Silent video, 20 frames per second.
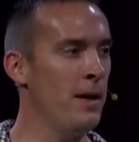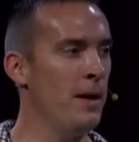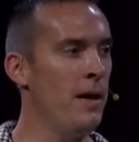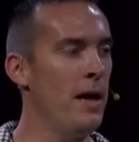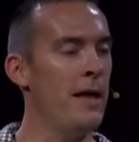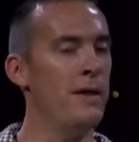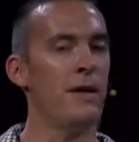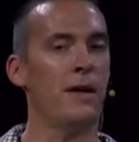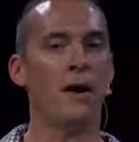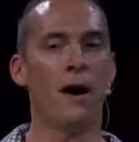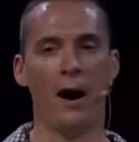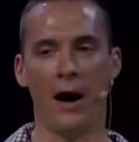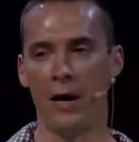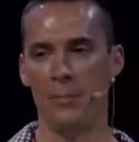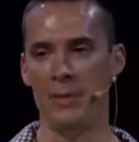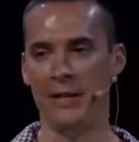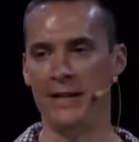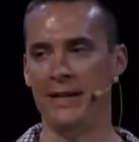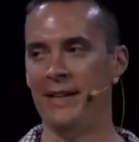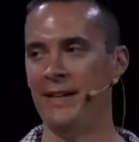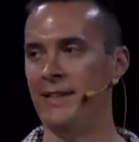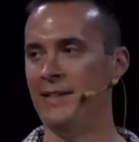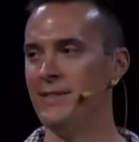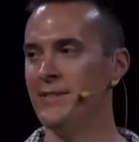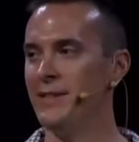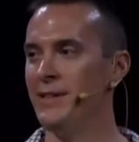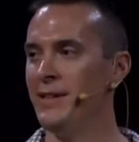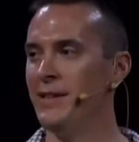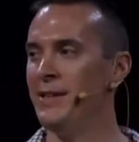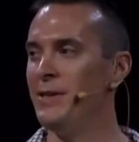And the karma is,
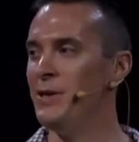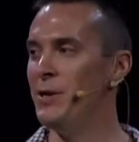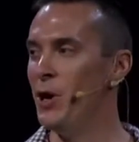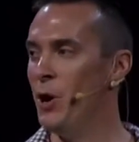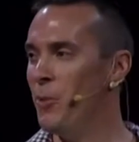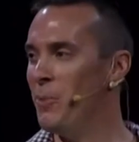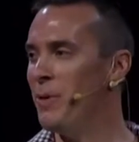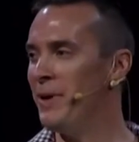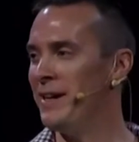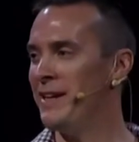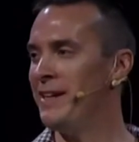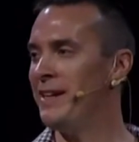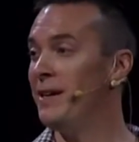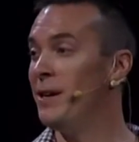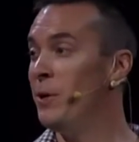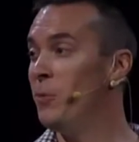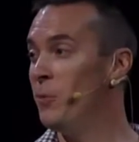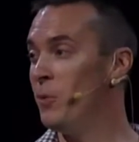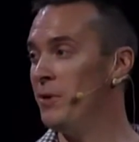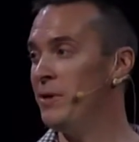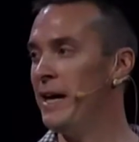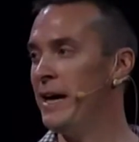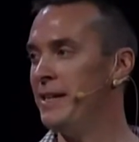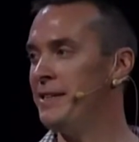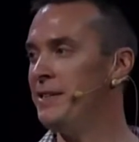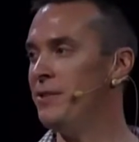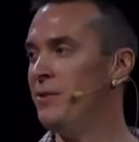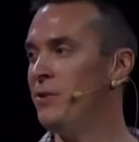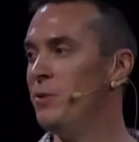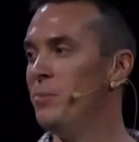nobody will like
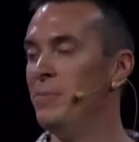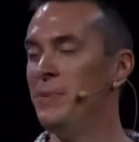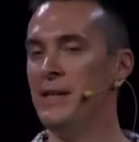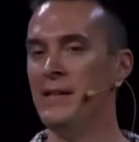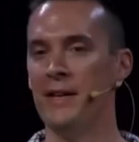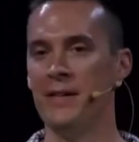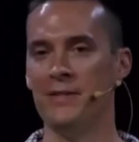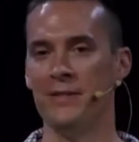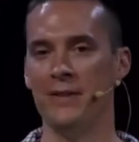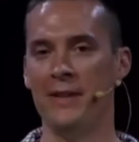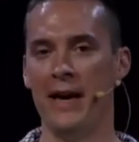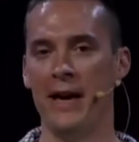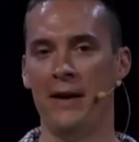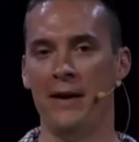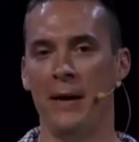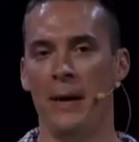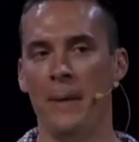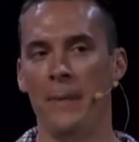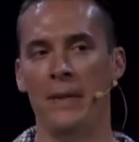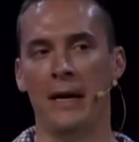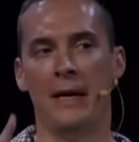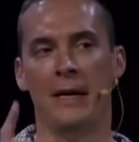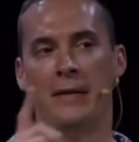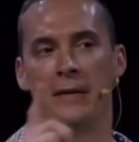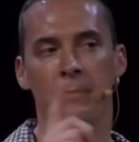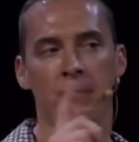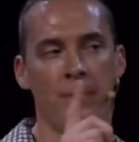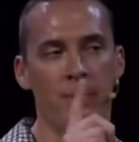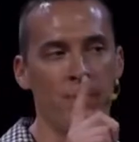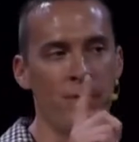you because of that. Now,
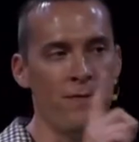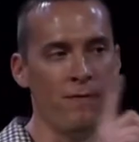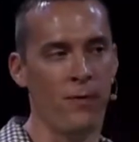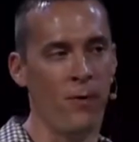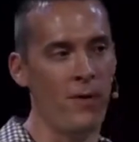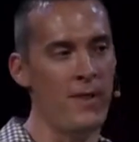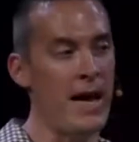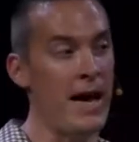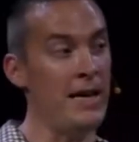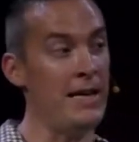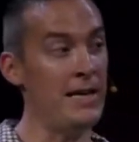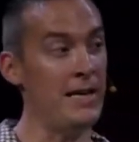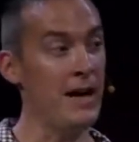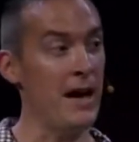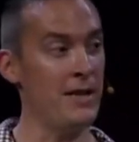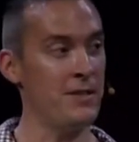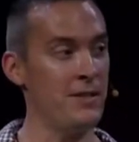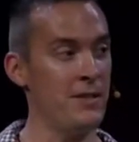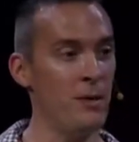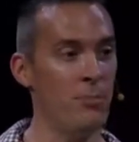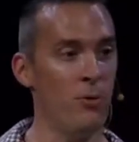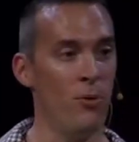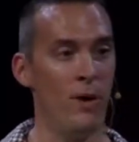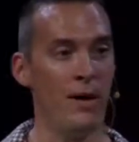before that, he got to the point.